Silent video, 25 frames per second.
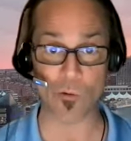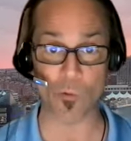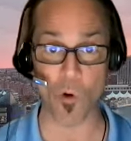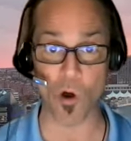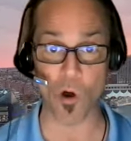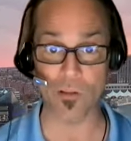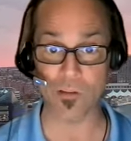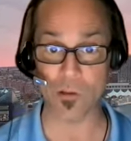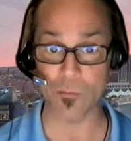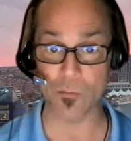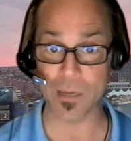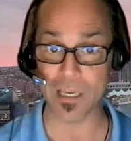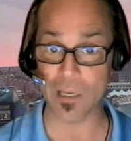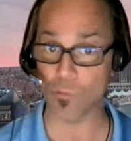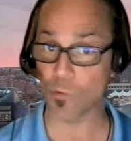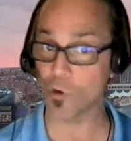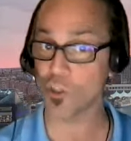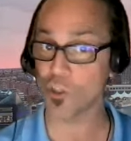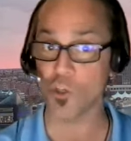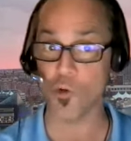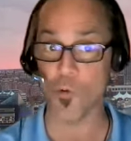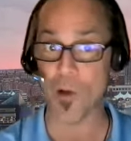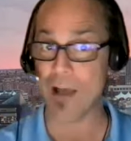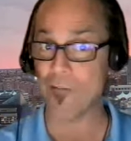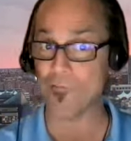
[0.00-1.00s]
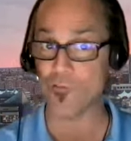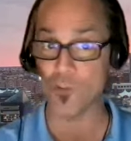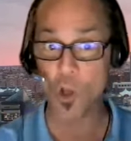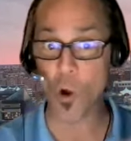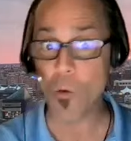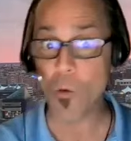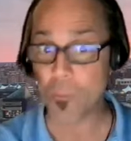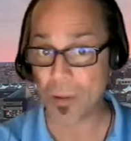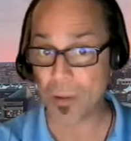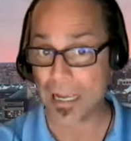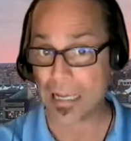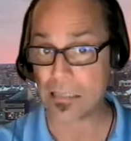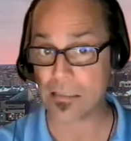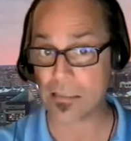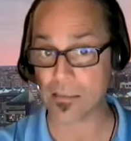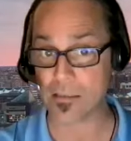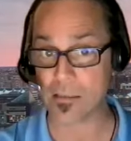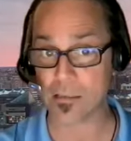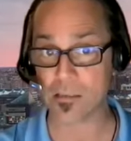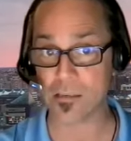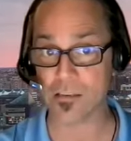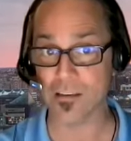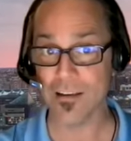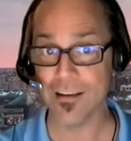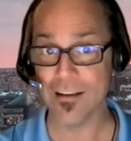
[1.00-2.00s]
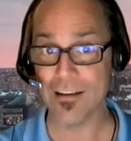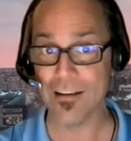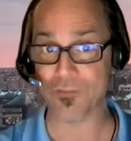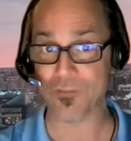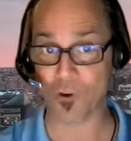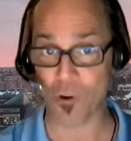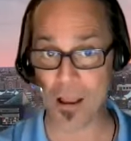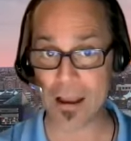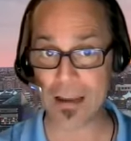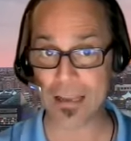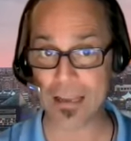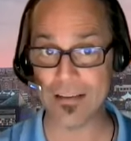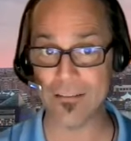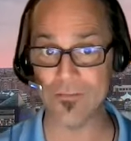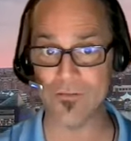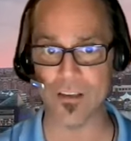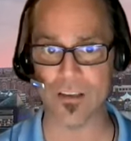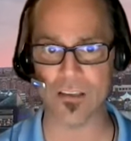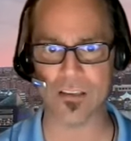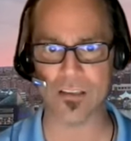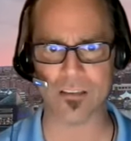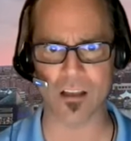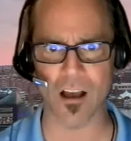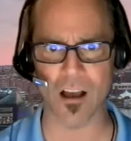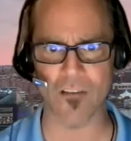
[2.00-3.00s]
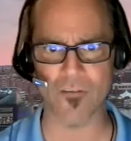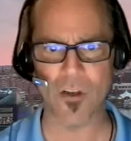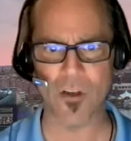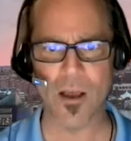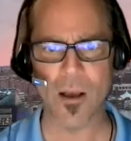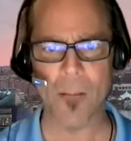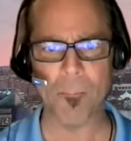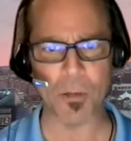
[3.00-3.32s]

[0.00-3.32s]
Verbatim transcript: one to me when you have no basis for any of this stuff.